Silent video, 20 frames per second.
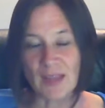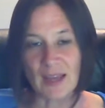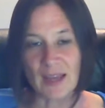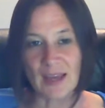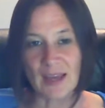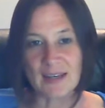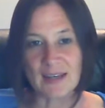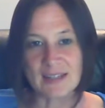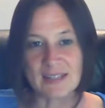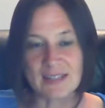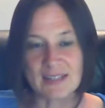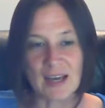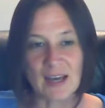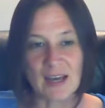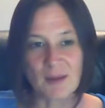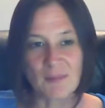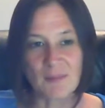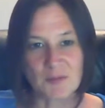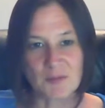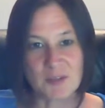And
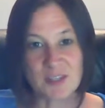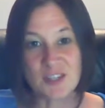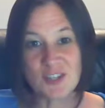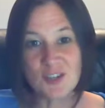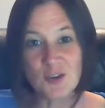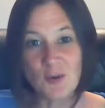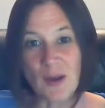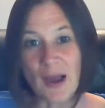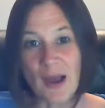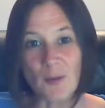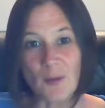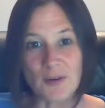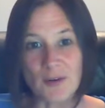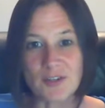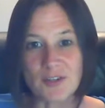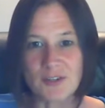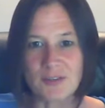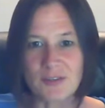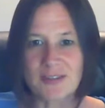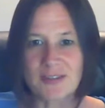it was 2
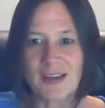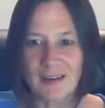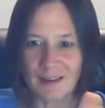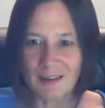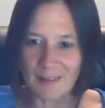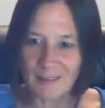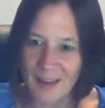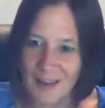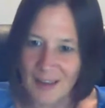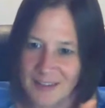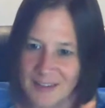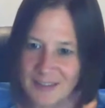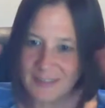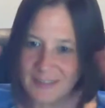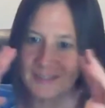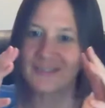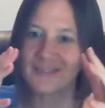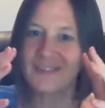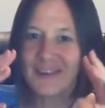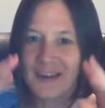hours, so it's kind of a lot
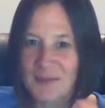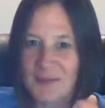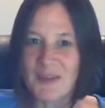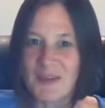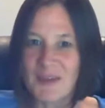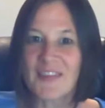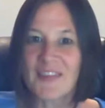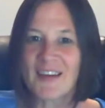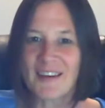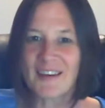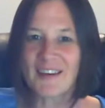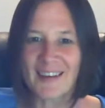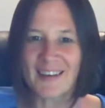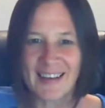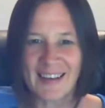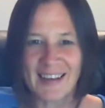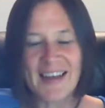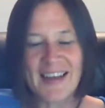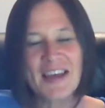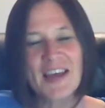to cram in there.
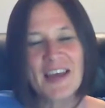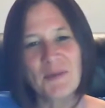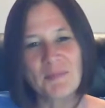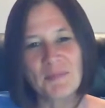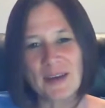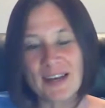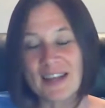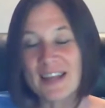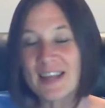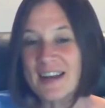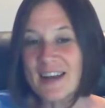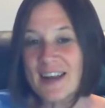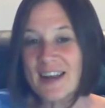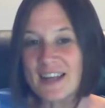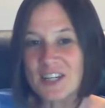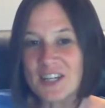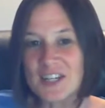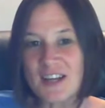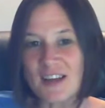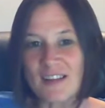But in a
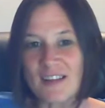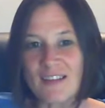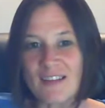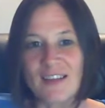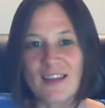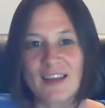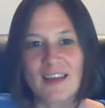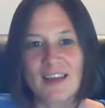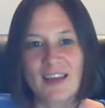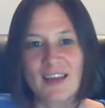nutshell,